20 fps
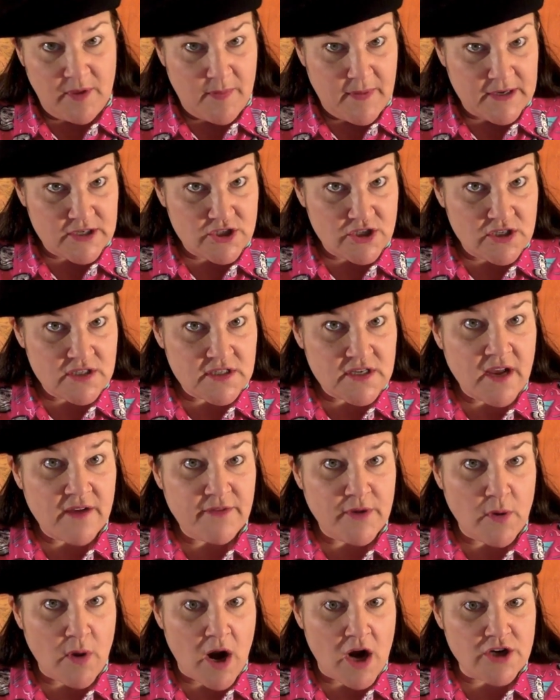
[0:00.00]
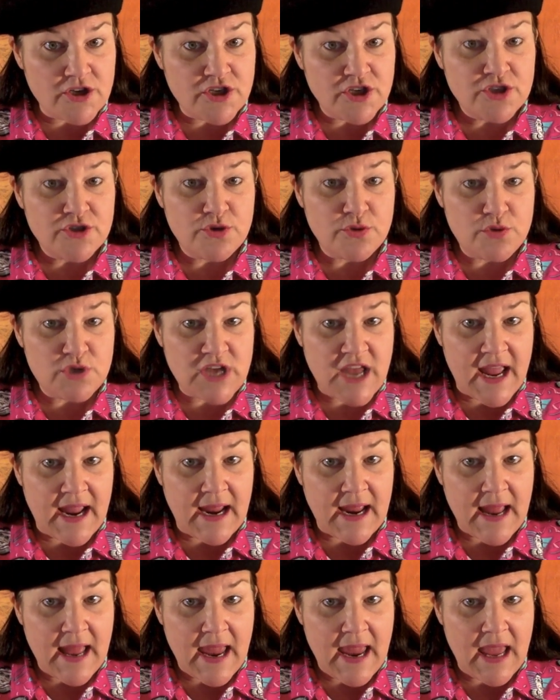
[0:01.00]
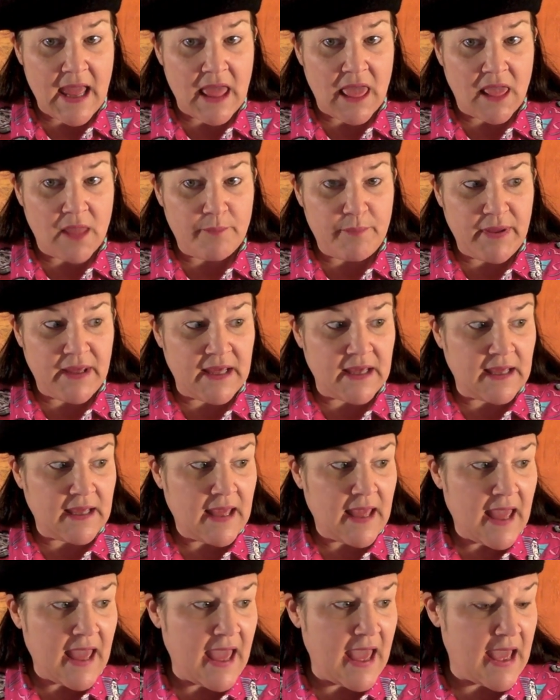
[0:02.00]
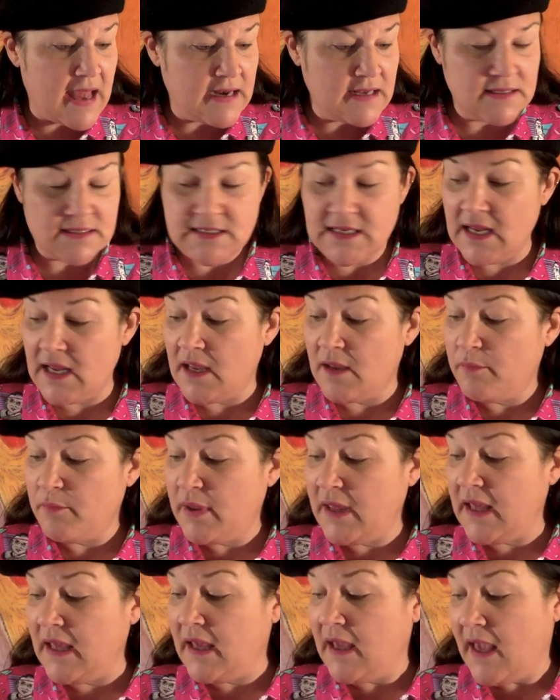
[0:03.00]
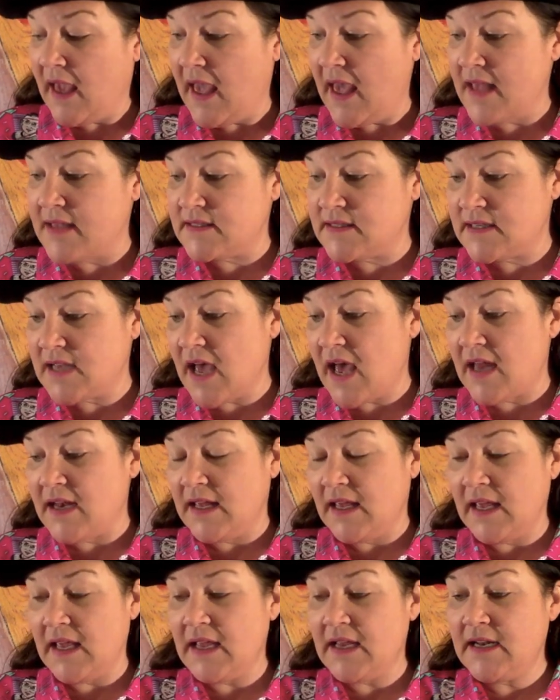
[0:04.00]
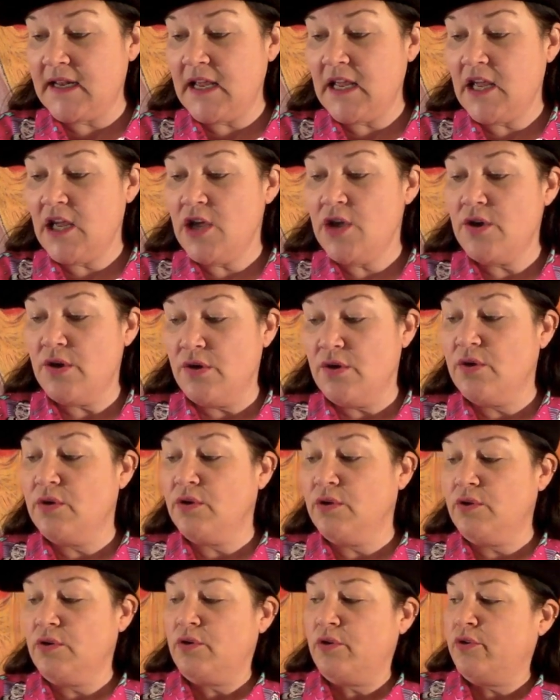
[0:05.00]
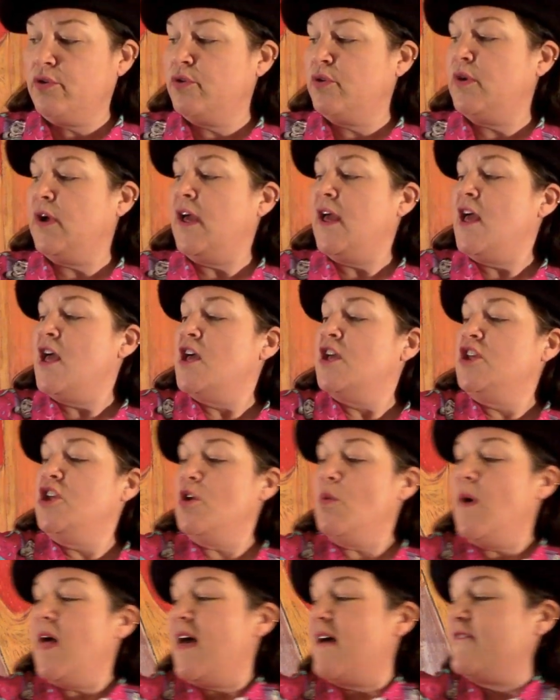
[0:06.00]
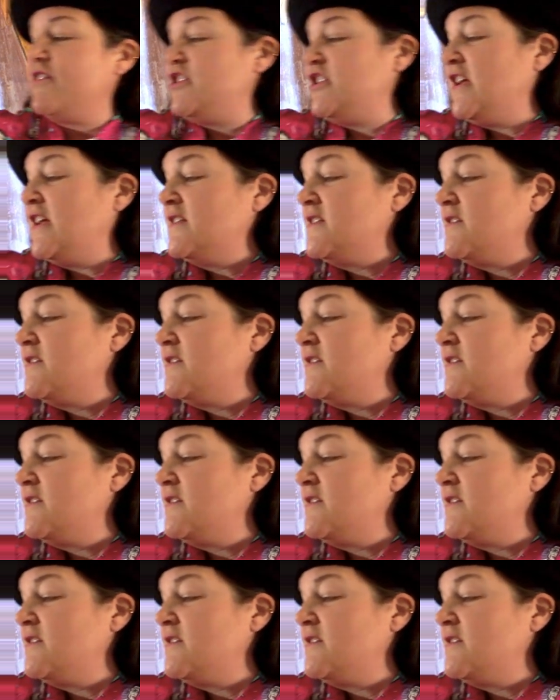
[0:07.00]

pictures of your art to jlpick at cps.edu, you will have a chance